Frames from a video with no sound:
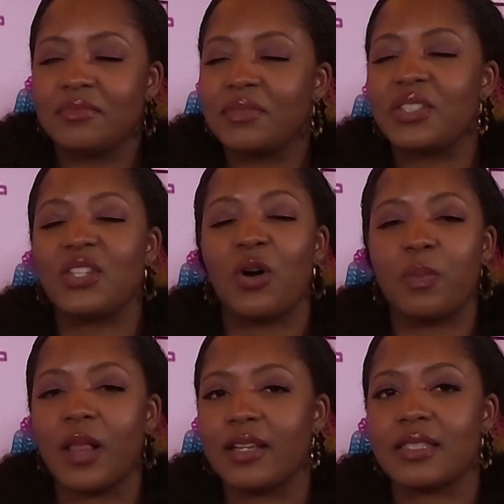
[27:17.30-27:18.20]
Don't play
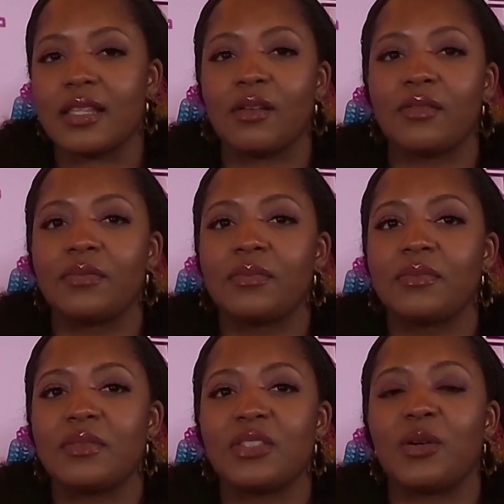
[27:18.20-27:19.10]
yourself.
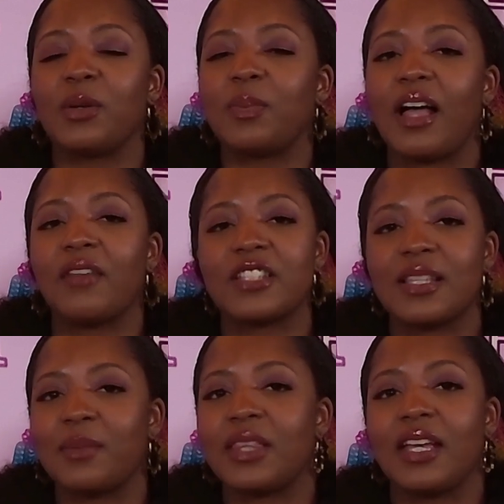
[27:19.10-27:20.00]
Don't apply for
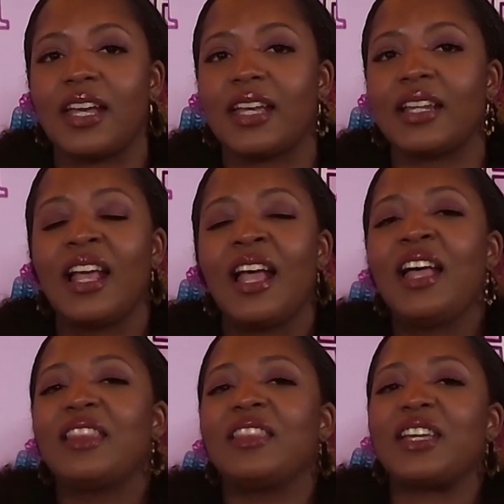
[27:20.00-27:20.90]
something
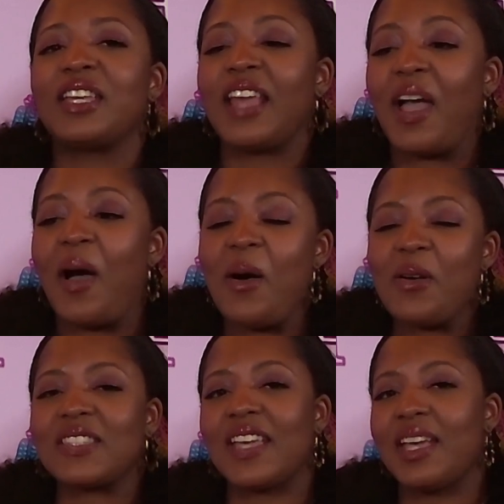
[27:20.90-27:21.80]
looking like, oh,
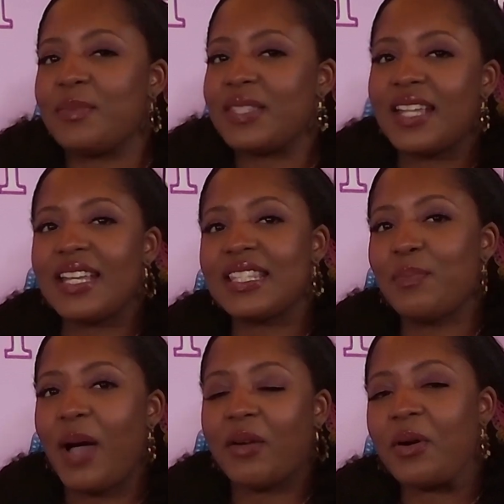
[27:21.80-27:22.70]
Skims does
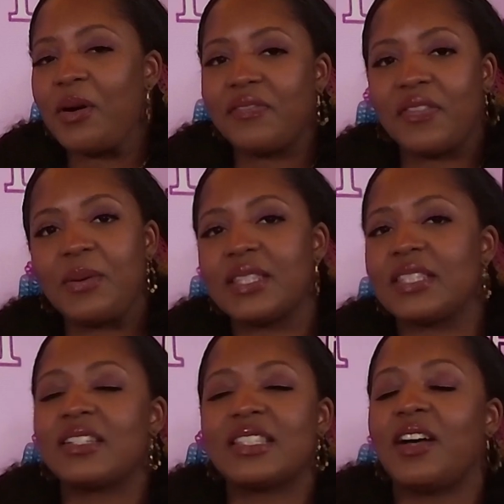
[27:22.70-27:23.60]
micro
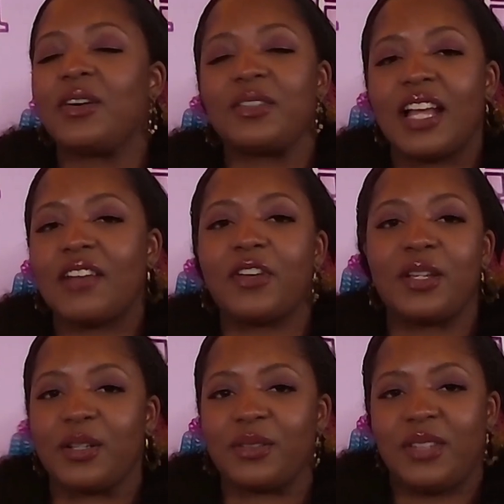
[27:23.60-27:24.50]
influencers. No, not for
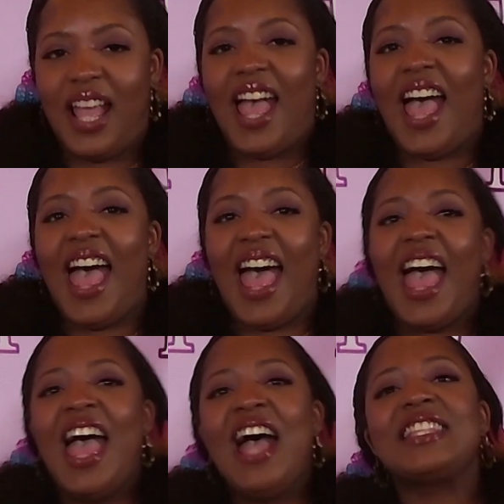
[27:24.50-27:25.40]
you.
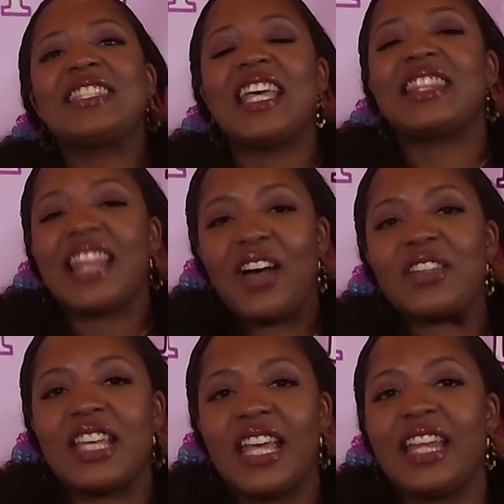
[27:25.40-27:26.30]
10,000
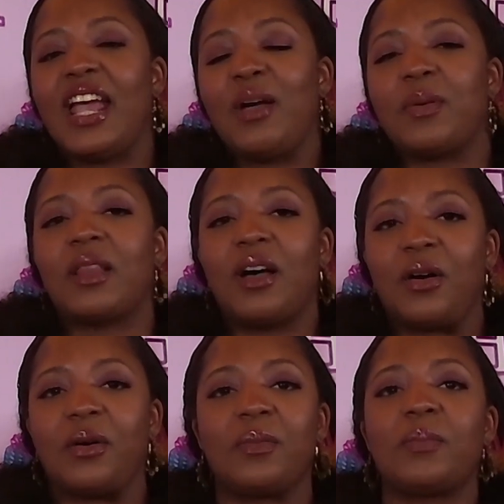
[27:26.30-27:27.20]
and
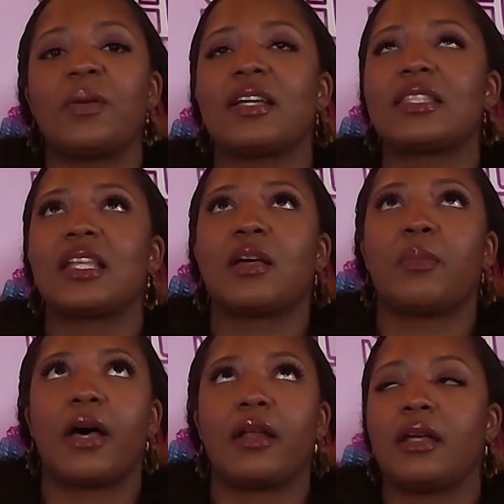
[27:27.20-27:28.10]
below. Because think about it.